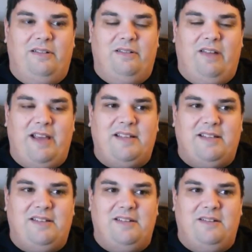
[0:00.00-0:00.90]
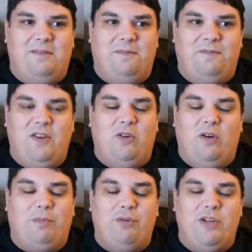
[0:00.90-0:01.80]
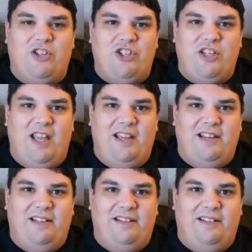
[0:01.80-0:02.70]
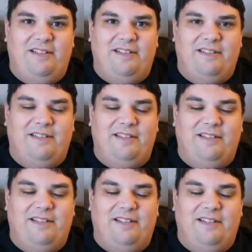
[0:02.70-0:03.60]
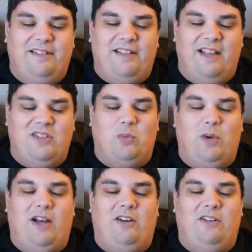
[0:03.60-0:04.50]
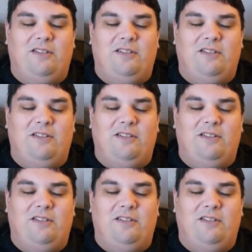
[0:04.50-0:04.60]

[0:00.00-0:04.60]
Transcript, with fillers: likes to feel appreciated as well